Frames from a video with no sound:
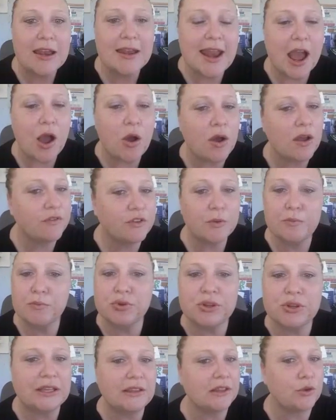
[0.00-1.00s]
Now I've
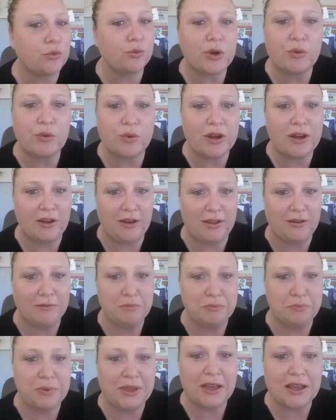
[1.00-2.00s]
completely rewritten it
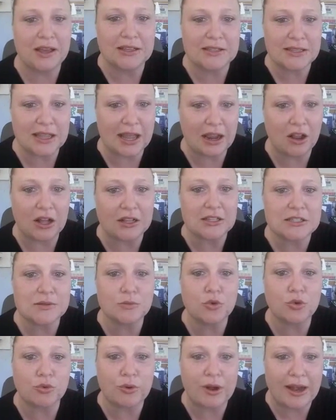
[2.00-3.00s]
because I got
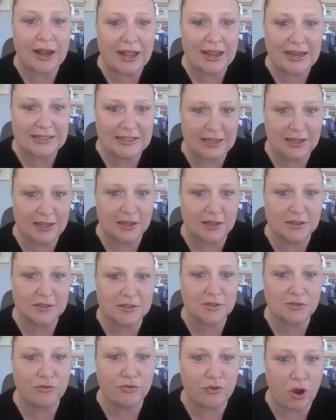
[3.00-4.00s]
some great
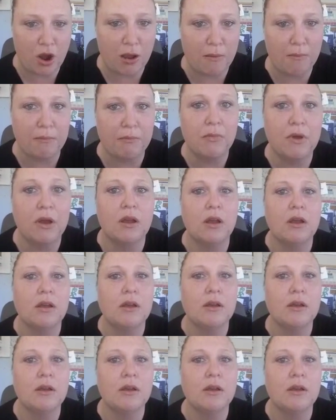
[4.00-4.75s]
ideas from